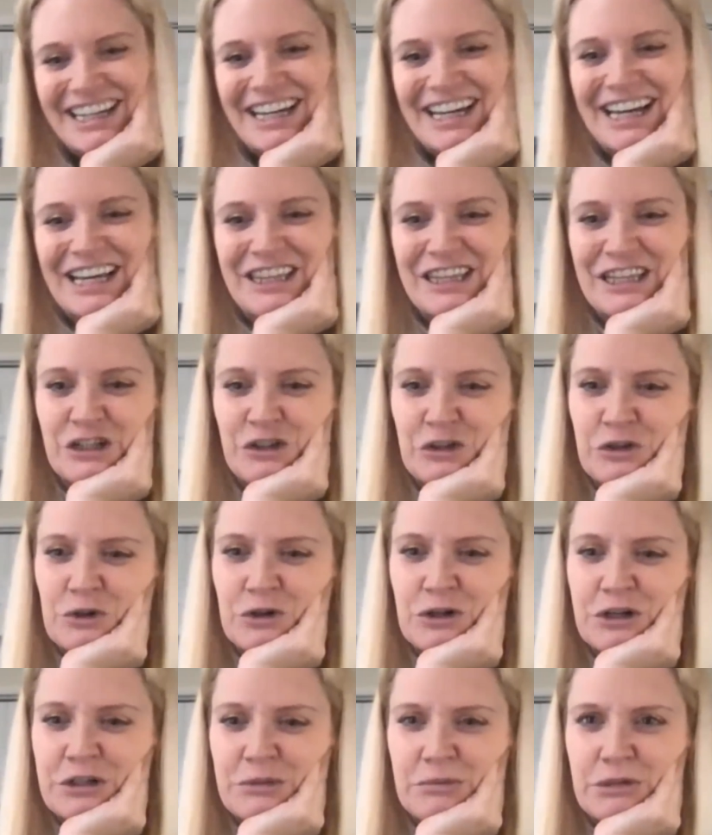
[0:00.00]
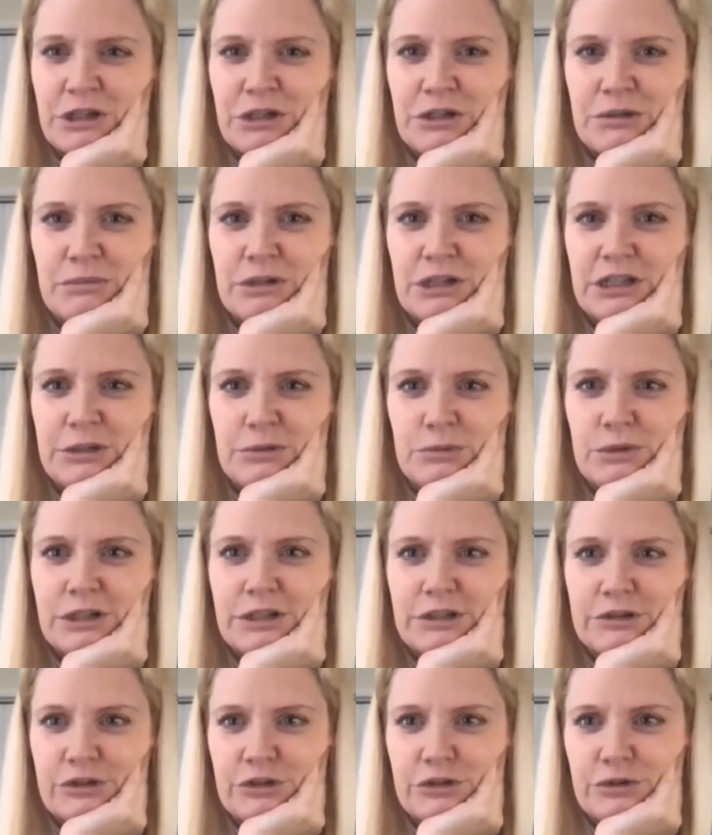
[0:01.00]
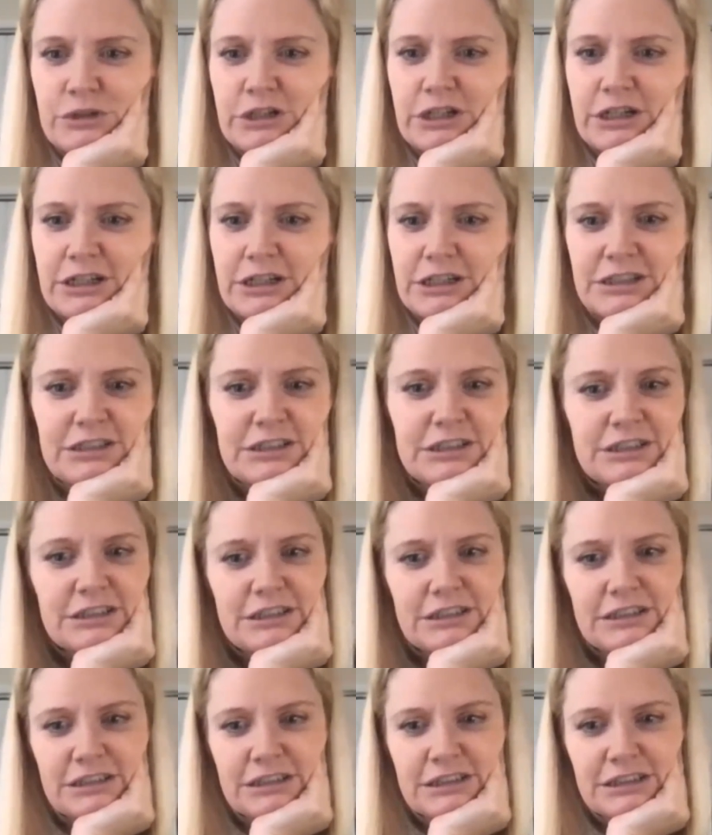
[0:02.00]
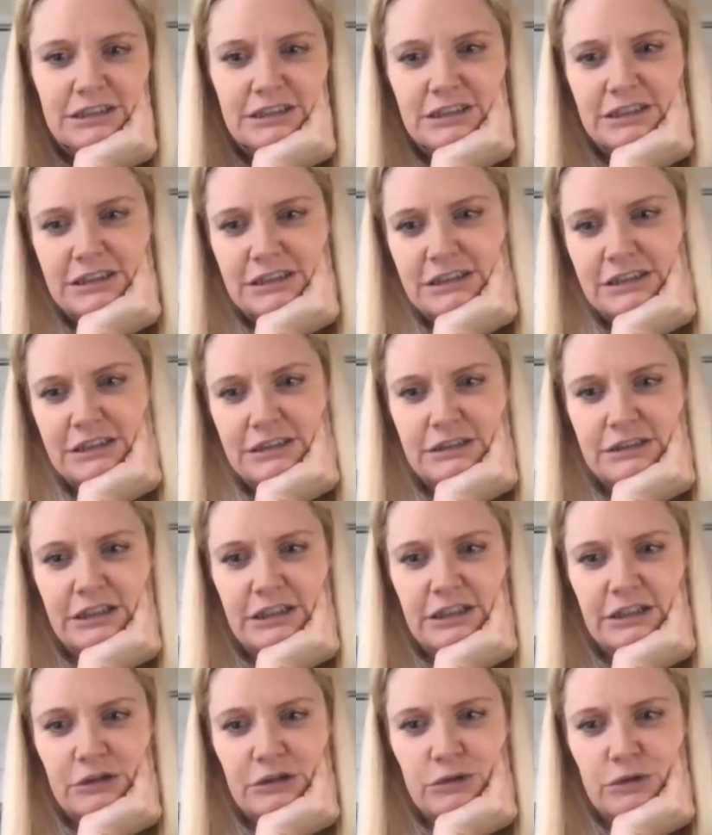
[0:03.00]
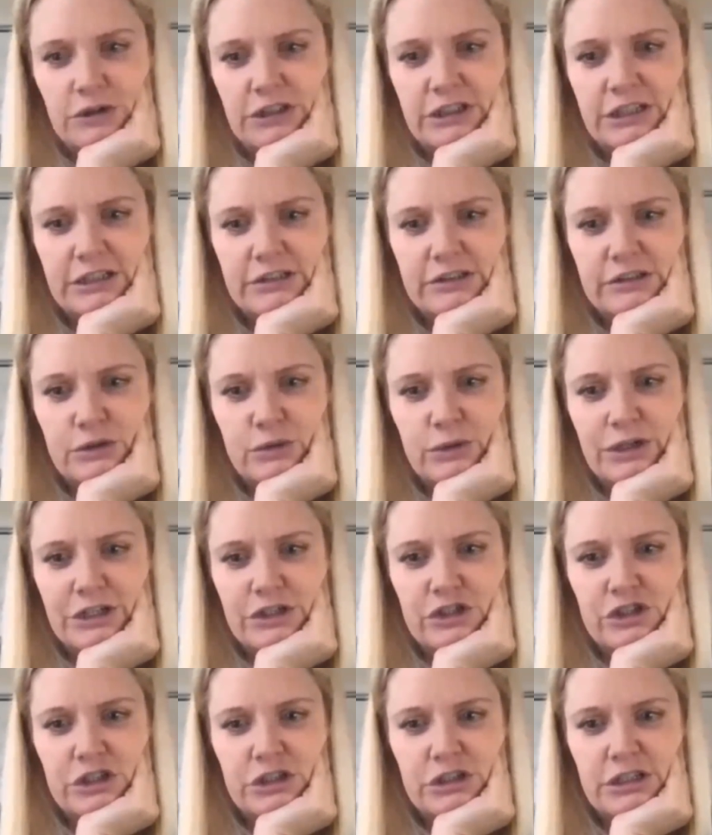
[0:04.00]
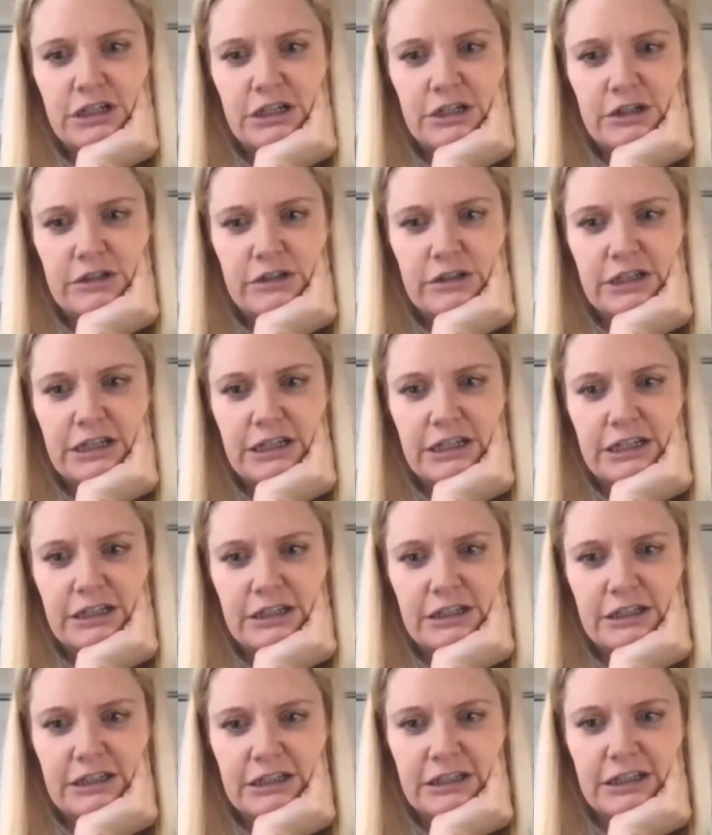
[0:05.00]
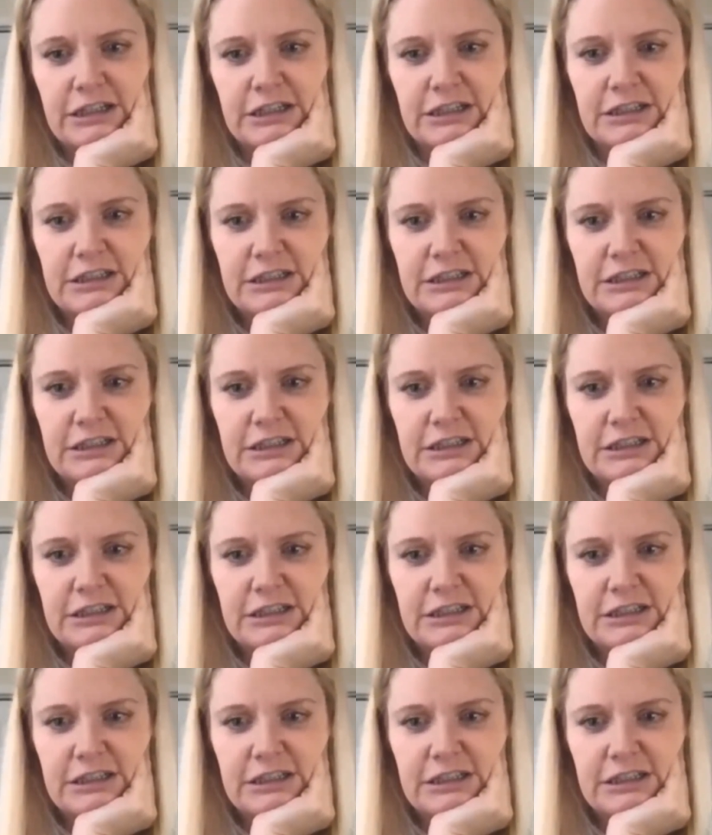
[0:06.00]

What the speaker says: I think Lauren might want to, Lauren has a question there that